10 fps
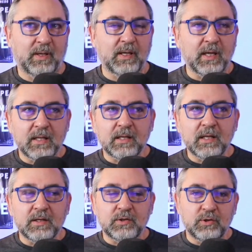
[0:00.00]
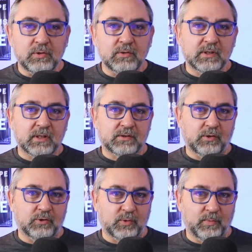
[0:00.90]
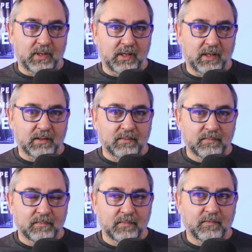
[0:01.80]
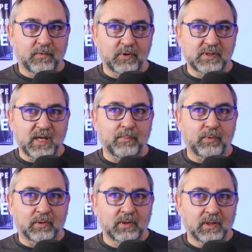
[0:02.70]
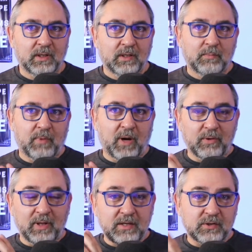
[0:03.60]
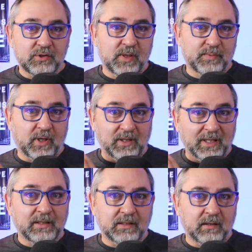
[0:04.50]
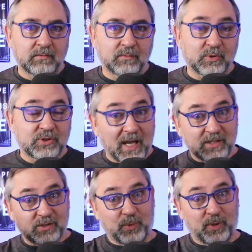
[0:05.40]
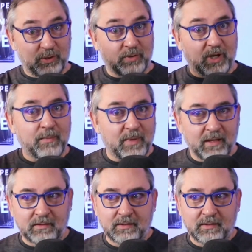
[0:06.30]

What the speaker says: In using social media, for example, my relationships on LinkedIn, which actually where you and I met,